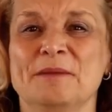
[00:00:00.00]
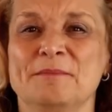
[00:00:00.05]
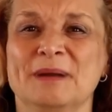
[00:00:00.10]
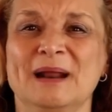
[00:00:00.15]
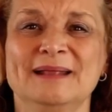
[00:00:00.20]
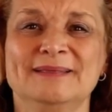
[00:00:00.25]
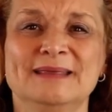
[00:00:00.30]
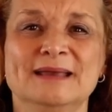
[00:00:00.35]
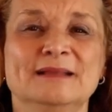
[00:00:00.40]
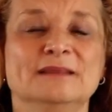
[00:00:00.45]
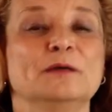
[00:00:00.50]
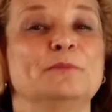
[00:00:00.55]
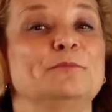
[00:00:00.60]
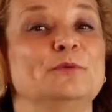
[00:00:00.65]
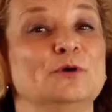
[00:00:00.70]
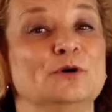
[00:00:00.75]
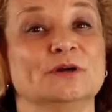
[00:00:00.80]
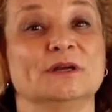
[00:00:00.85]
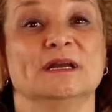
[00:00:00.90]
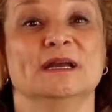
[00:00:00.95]
But I think the
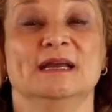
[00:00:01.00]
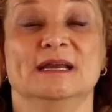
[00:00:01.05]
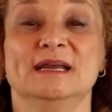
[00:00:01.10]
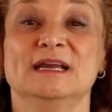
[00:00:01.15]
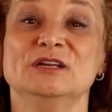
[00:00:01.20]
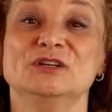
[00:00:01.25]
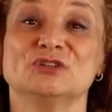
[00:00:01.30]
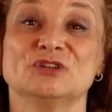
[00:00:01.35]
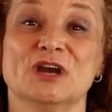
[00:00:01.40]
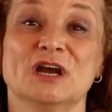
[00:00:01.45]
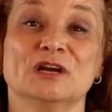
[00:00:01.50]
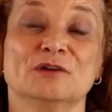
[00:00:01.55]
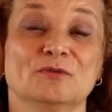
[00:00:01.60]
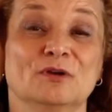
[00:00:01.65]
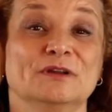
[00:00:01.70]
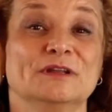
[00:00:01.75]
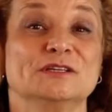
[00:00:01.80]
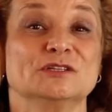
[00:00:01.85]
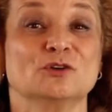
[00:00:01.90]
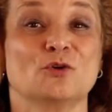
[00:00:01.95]
book in
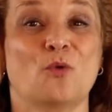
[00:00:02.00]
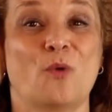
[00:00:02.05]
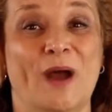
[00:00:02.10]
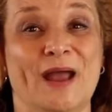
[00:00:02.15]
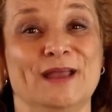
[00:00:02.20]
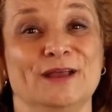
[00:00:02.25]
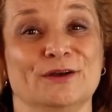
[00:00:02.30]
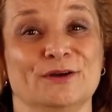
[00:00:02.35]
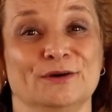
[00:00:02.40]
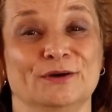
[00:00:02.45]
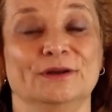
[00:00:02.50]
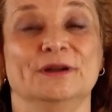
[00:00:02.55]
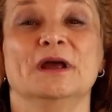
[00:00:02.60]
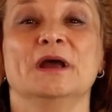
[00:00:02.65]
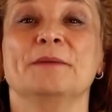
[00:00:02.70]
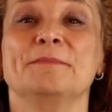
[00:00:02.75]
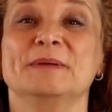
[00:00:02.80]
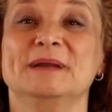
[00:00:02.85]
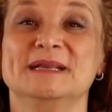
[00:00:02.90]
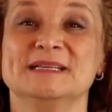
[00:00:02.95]
general is quite good,
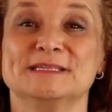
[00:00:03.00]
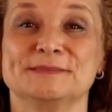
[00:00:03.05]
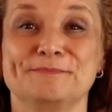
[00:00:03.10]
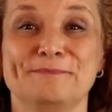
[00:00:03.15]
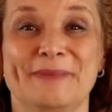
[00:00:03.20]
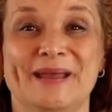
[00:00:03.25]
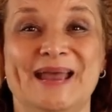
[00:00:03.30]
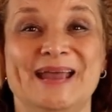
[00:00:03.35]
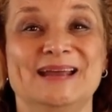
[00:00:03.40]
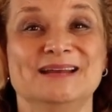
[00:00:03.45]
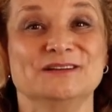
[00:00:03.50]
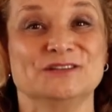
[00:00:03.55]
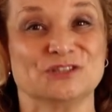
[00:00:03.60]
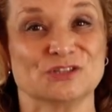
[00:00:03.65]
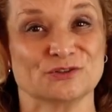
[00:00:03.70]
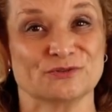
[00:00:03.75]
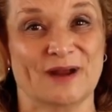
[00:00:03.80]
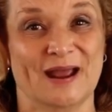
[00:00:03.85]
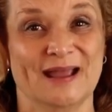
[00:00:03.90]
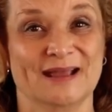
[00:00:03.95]
but its main
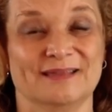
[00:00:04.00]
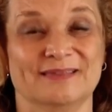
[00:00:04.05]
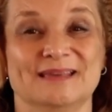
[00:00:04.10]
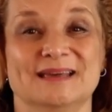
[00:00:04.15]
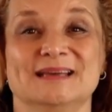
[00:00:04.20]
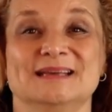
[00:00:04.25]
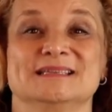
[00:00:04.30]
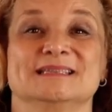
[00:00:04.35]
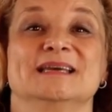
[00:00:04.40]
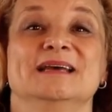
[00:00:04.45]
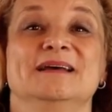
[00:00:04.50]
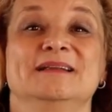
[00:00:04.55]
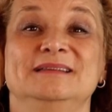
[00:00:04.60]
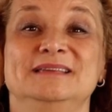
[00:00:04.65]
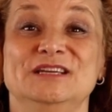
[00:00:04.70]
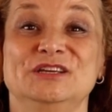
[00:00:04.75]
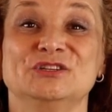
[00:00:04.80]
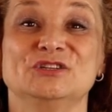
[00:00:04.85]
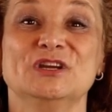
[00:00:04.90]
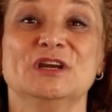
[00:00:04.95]
strength is
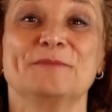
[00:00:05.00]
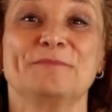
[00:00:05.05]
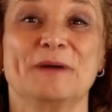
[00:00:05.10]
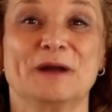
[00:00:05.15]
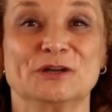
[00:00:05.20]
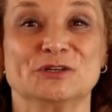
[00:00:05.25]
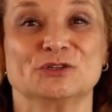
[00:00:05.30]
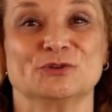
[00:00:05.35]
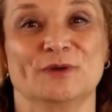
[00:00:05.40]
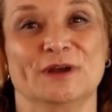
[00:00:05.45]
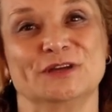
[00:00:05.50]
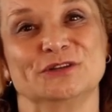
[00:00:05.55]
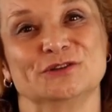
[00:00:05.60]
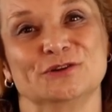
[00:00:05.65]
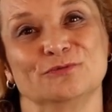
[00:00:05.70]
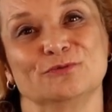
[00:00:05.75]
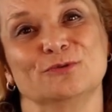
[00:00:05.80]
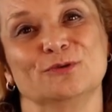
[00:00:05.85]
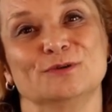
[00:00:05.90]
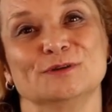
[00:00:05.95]
teaching
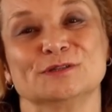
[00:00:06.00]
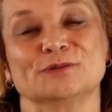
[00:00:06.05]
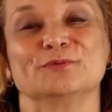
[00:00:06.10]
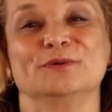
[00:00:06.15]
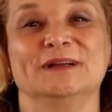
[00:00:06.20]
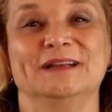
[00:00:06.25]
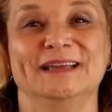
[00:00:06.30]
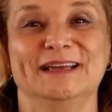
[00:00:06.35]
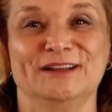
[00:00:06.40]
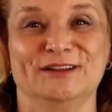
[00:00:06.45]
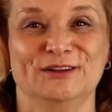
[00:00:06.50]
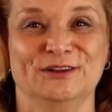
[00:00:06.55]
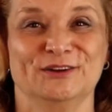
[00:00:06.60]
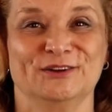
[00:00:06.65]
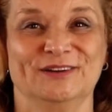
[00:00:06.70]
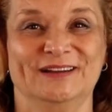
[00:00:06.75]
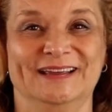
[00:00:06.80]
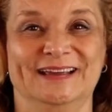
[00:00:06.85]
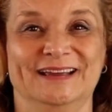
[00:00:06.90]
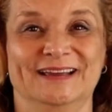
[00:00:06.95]
punctuation rules really
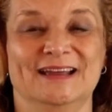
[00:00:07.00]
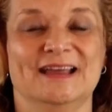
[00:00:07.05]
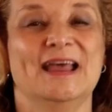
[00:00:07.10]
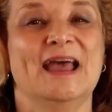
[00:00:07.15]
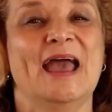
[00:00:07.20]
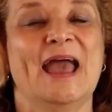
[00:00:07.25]
clearly.